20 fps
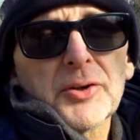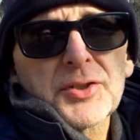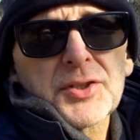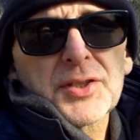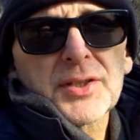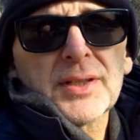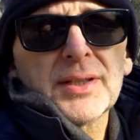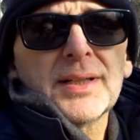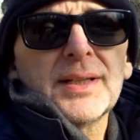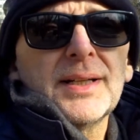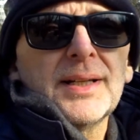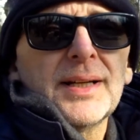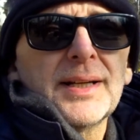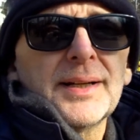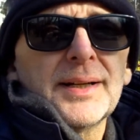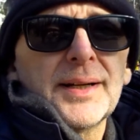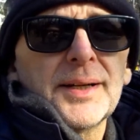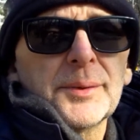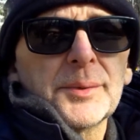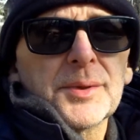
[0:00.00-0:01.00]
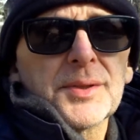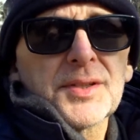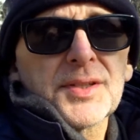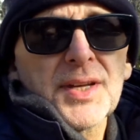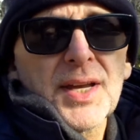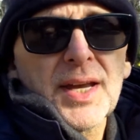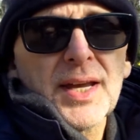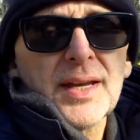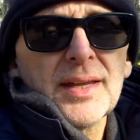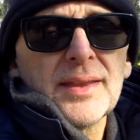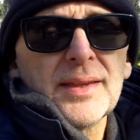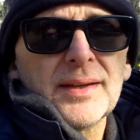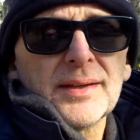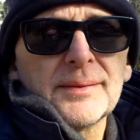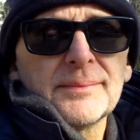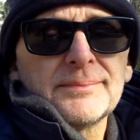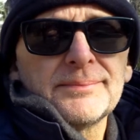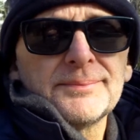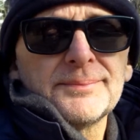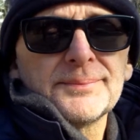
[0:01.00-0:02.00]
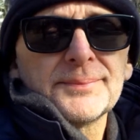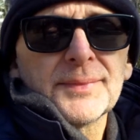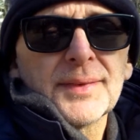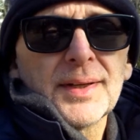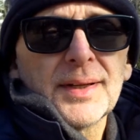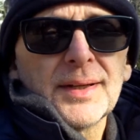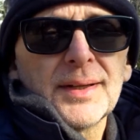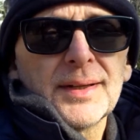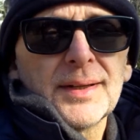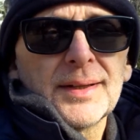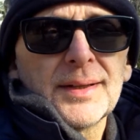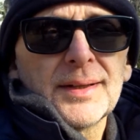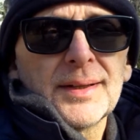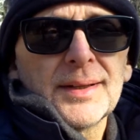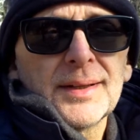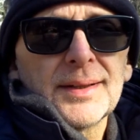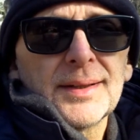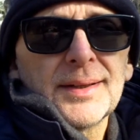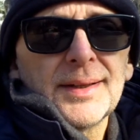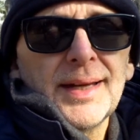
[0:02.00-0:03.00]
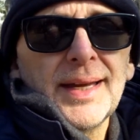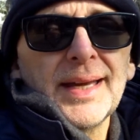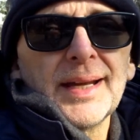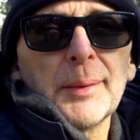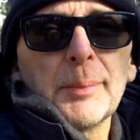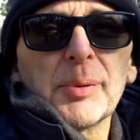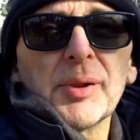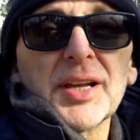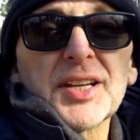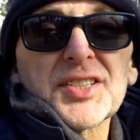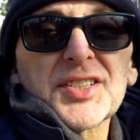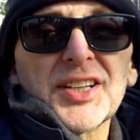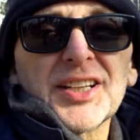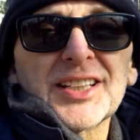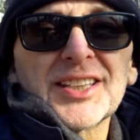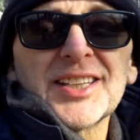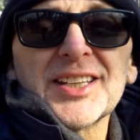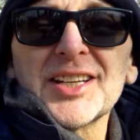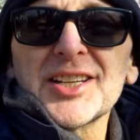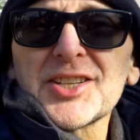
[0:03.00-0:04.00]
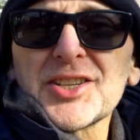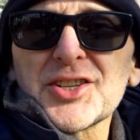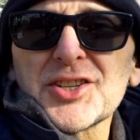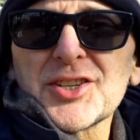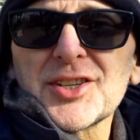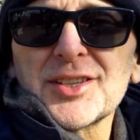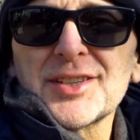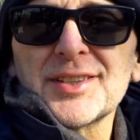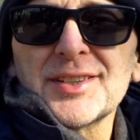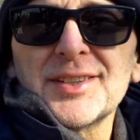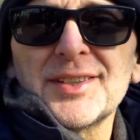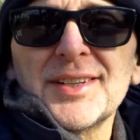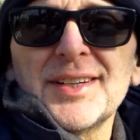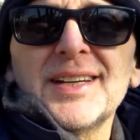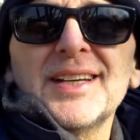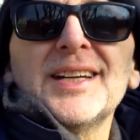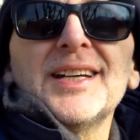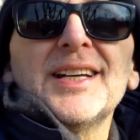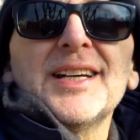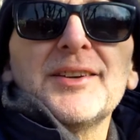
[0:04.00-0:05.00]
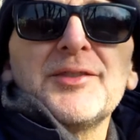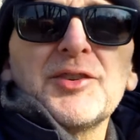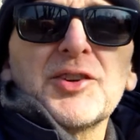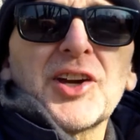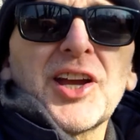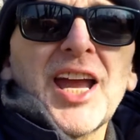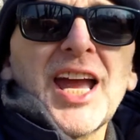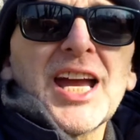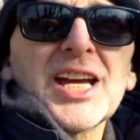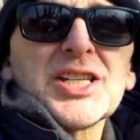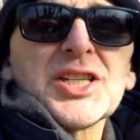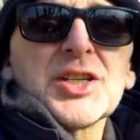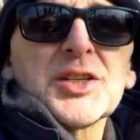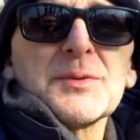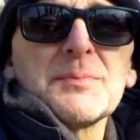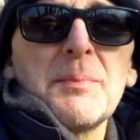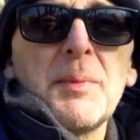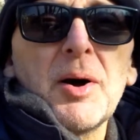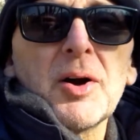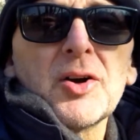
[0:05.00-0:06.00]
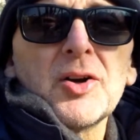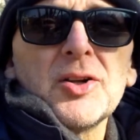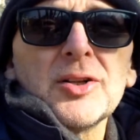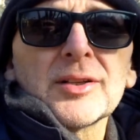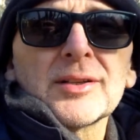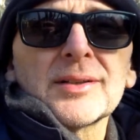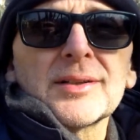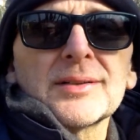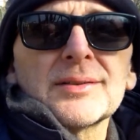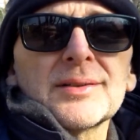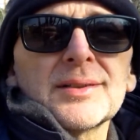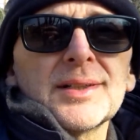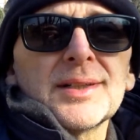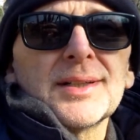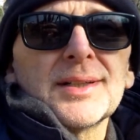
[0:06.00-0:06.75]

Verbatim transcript: Personally, I, I would say that in a place like this, if your cache is muggled